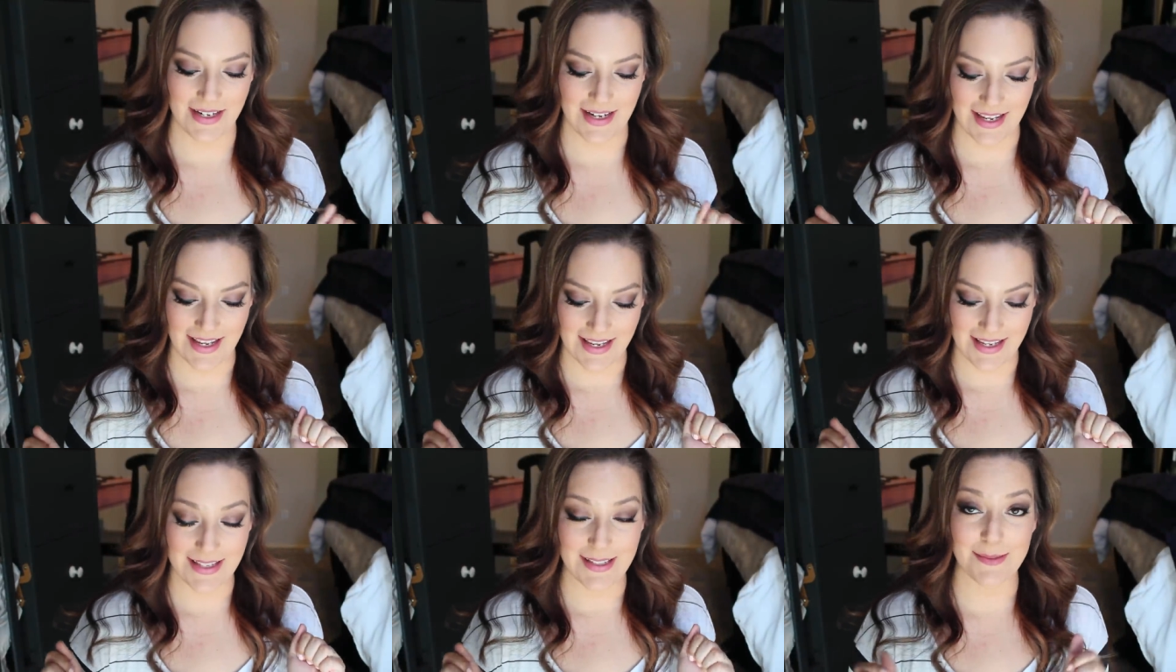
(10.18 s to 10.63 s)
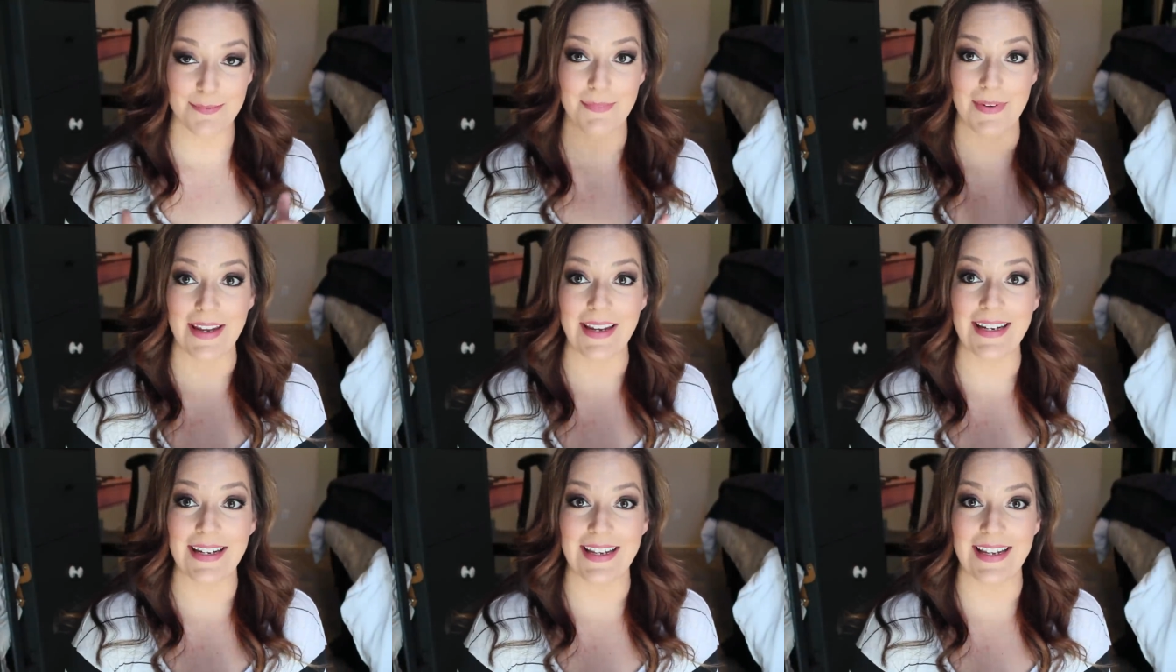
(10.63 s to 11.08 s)
everyone, it is
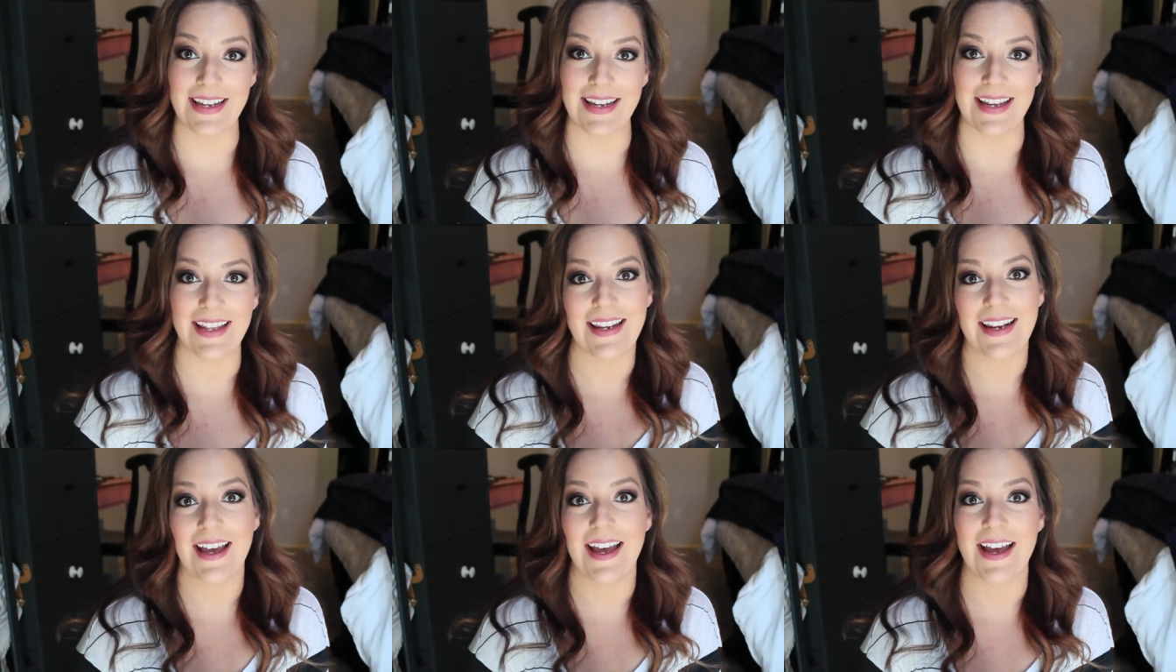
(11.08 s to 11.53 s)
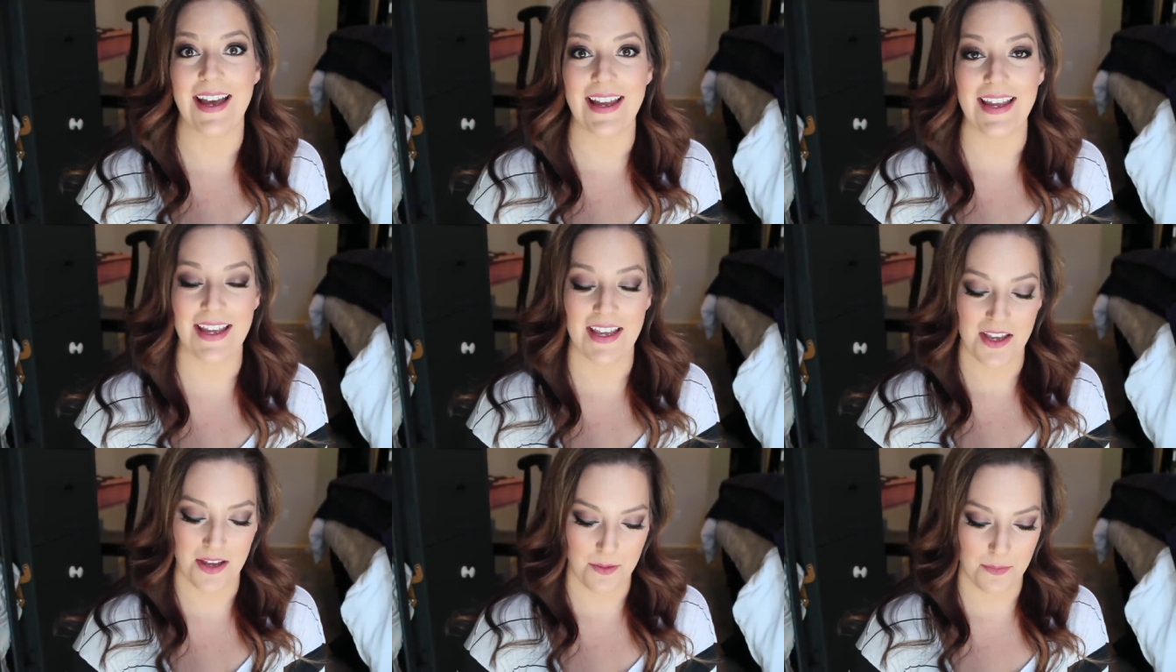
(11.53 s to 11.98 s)
Mandy and I
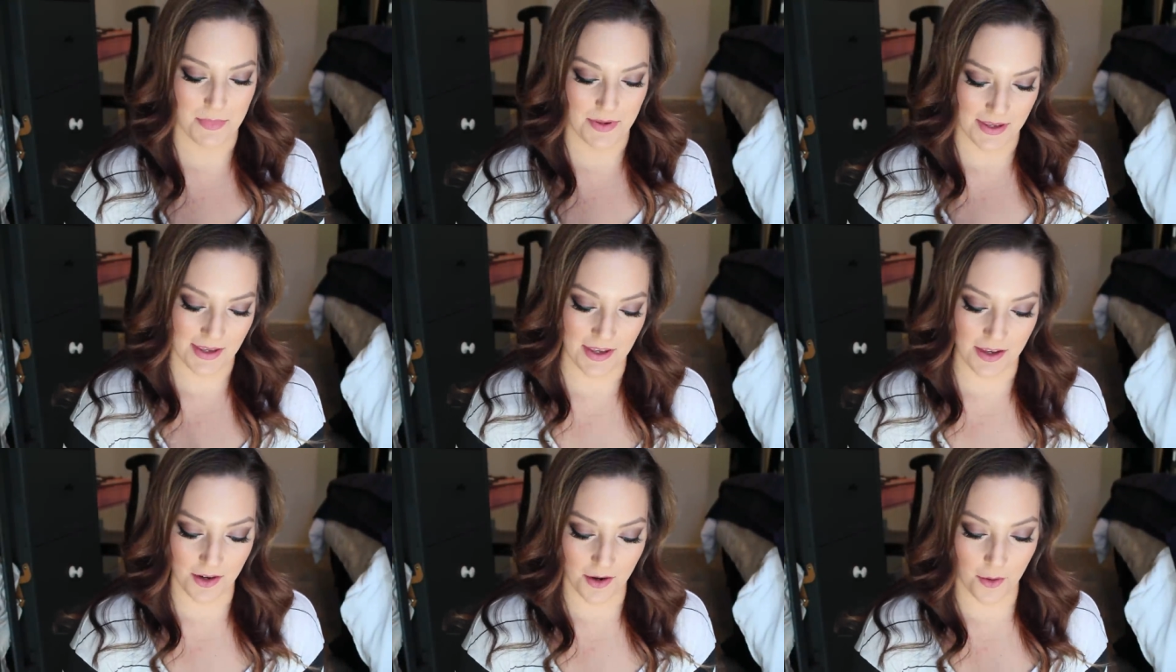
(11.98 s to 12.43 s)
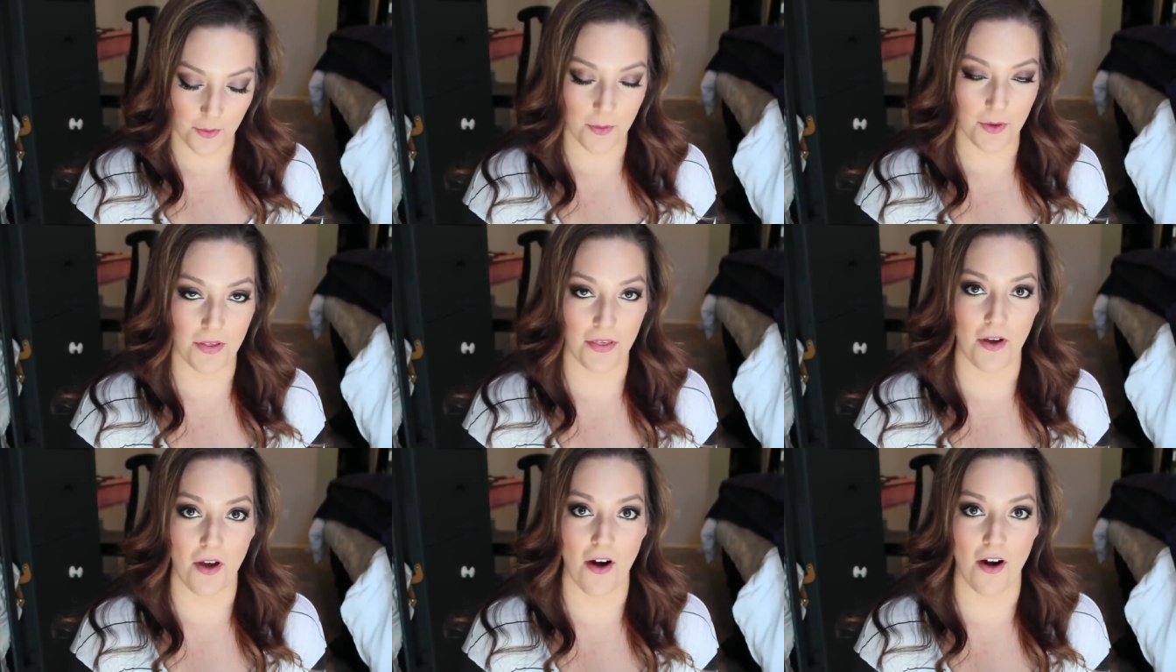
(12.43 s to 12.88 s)
am here
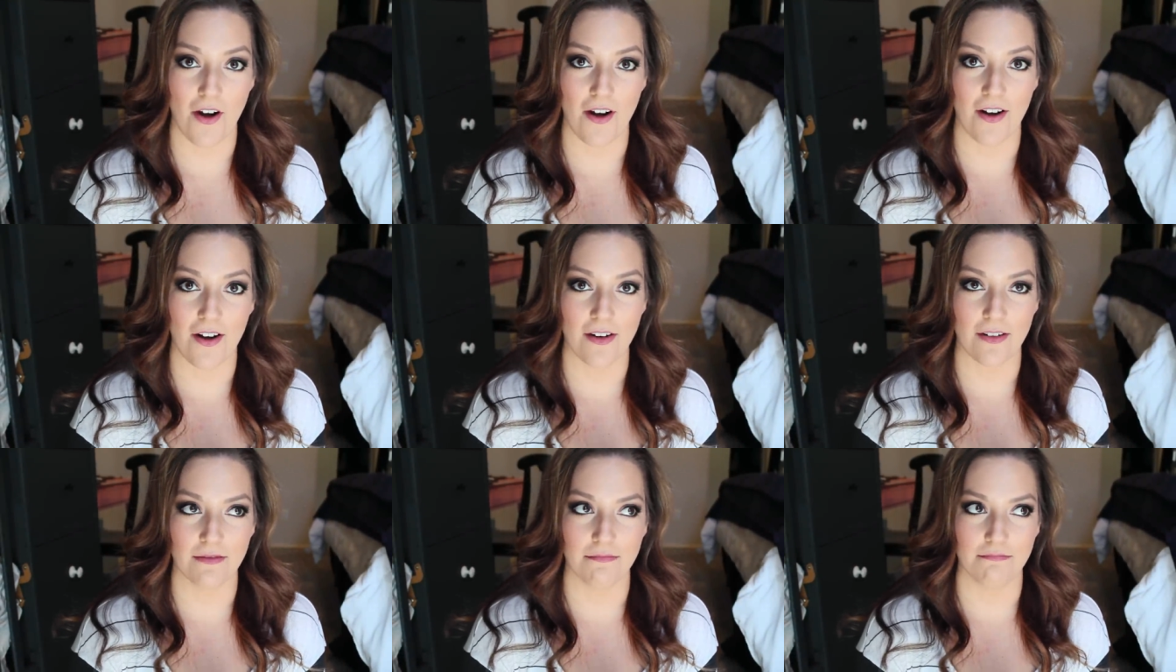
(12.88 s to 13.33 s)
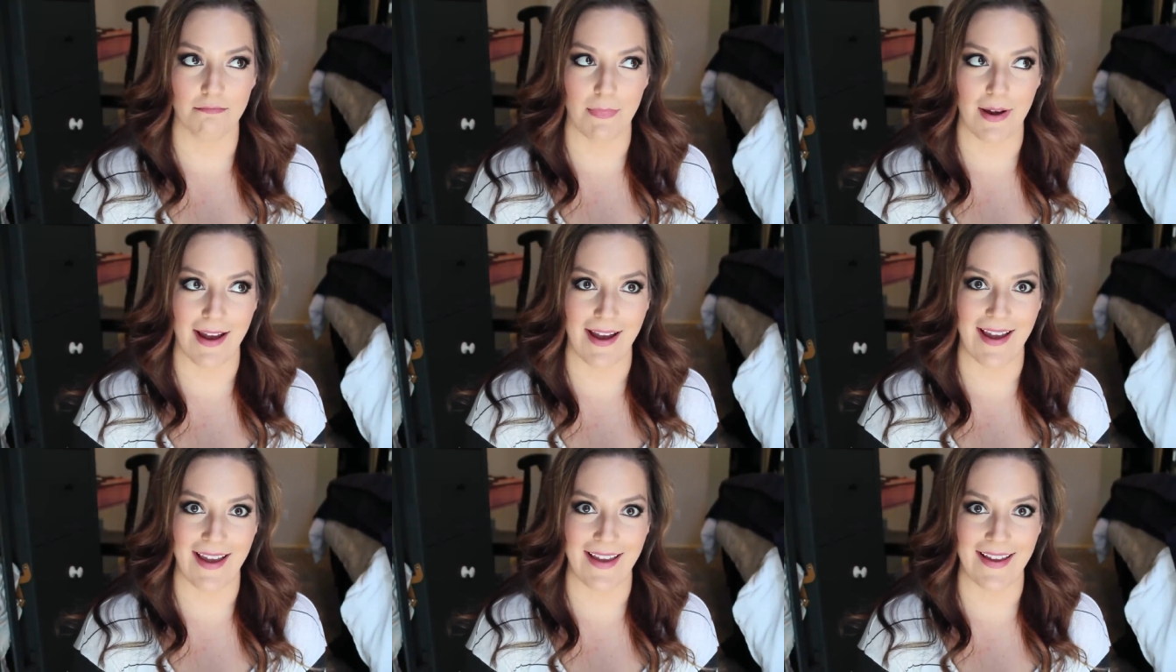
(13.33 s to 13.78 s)
with our,
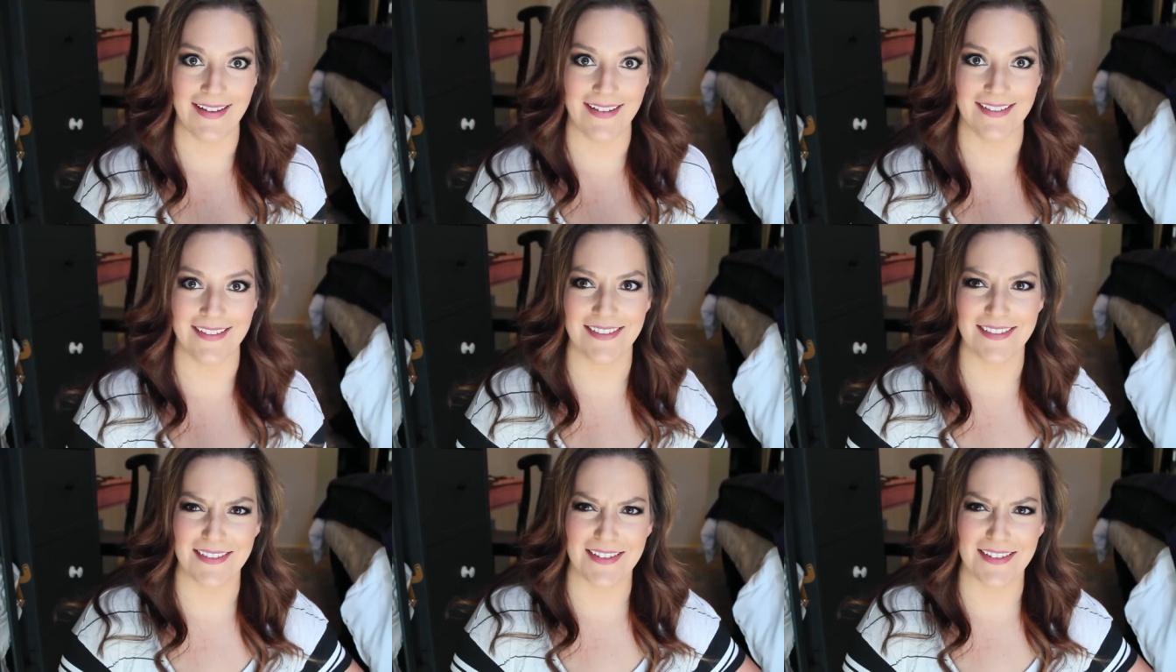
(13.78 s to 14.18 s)
my,